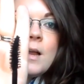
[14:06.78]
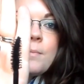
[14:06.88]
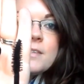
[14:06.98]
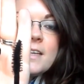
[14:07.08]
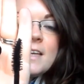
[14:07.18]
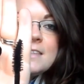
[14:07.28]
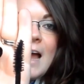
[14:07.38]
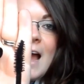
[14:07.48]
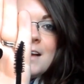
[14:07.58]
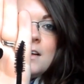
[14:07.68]
but it's like, it's
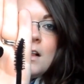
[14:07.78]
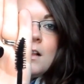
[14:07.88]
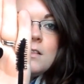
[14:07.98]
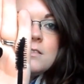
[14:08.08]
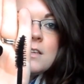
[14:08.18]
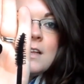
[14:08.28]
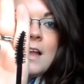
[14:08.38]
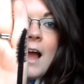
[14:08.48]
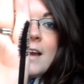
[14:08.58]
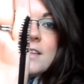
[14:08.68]
angled,
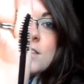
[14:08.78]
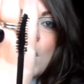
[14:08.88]
and it's